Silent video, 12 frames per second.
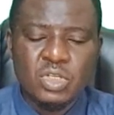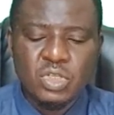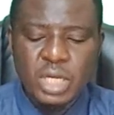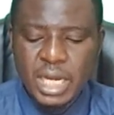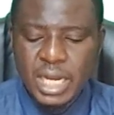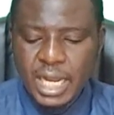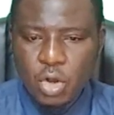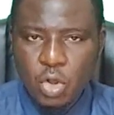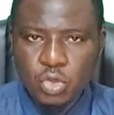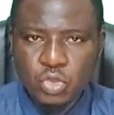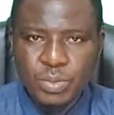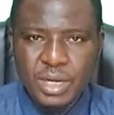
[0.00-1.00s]
so that they can
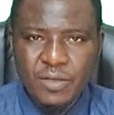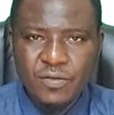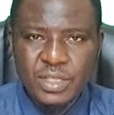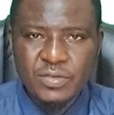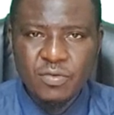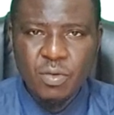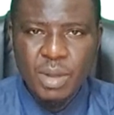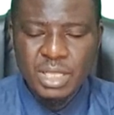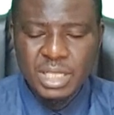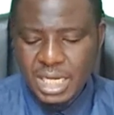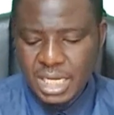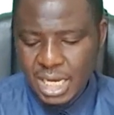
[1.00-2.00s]
also benefit from
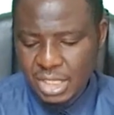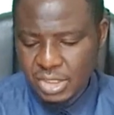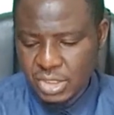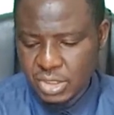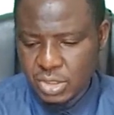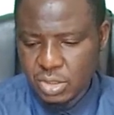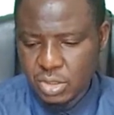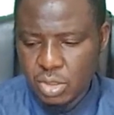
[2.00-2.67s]
our daily classes.